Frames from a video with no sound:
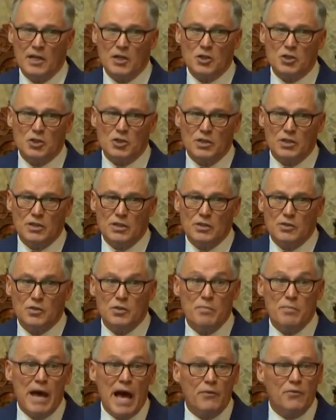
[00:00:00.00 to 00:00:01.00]
addiction
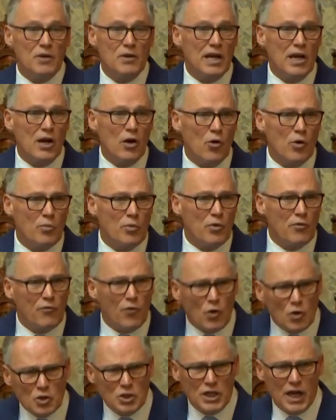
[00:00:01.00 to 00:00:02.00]
to meth and heroin
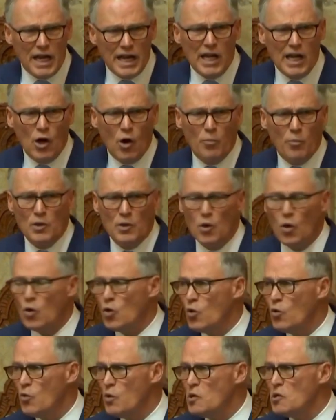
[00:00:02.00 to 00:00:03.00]
before she got help at
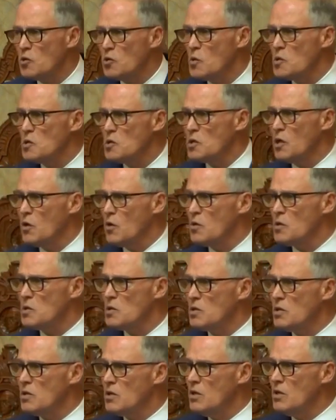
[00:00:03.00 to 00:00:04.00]
local resource
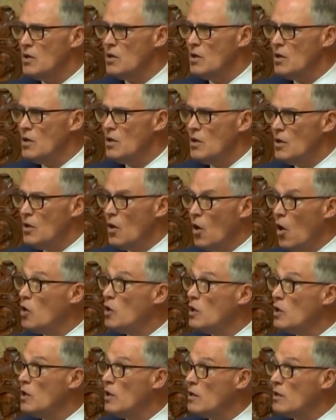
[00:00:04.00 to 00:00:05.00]
centers.
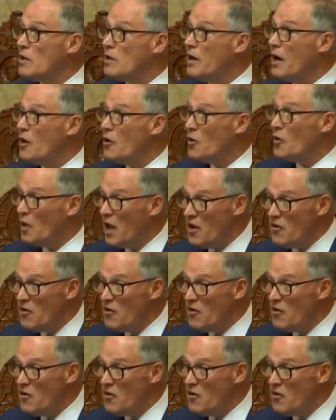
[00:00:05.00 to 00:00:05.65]
Holly got her